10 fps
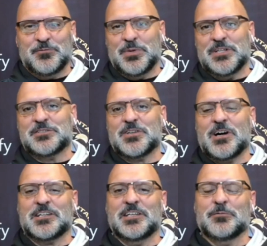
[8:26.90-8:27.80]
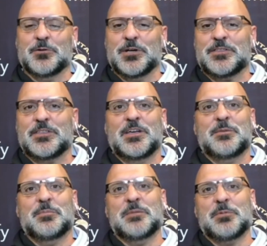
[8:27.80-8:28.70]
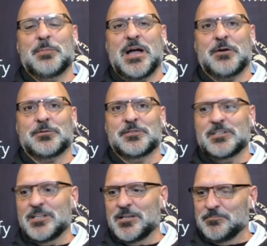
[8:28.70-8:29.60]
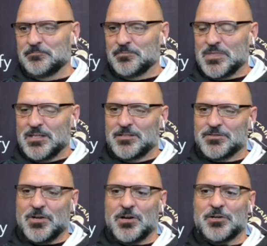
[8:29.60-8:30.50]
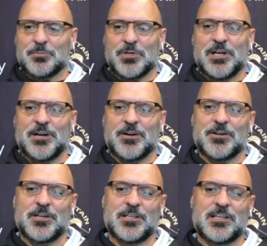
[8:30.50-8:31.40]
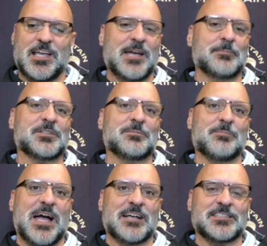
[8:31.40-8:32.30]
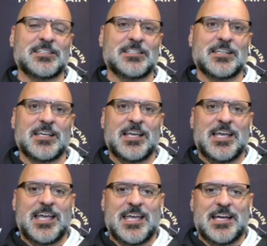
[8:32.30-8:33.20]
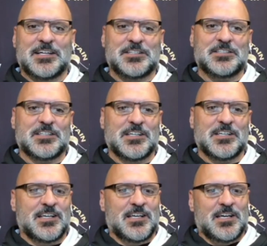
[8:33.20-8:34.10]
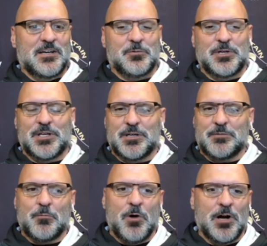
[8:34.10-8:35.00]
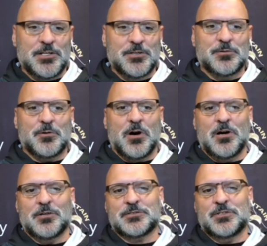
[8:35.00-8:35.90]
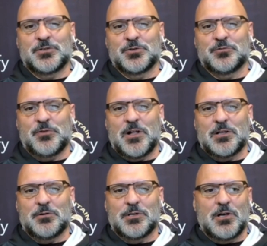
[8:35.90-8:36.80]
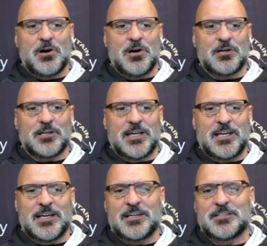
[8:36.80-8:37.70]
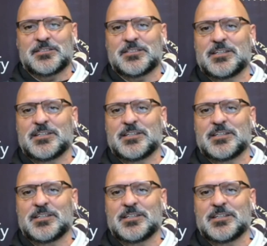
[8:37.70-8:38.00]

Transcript: been talking with Maple Mountain soccer player Hampton Bassett, and we want you all to follow along and